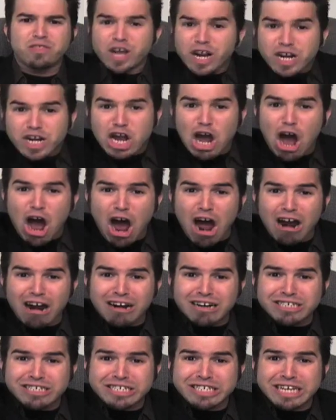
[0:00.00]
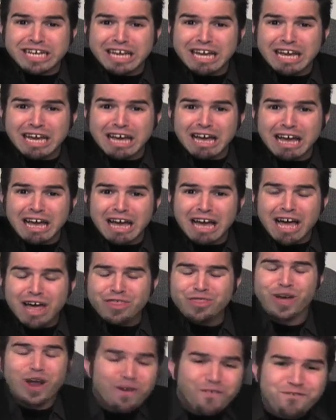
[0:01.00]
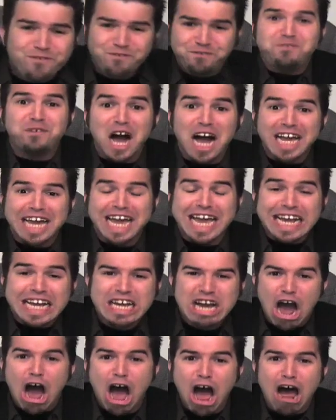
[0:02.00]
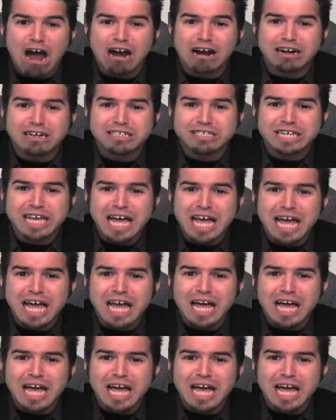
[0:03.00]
They're cars! They're fucking cars!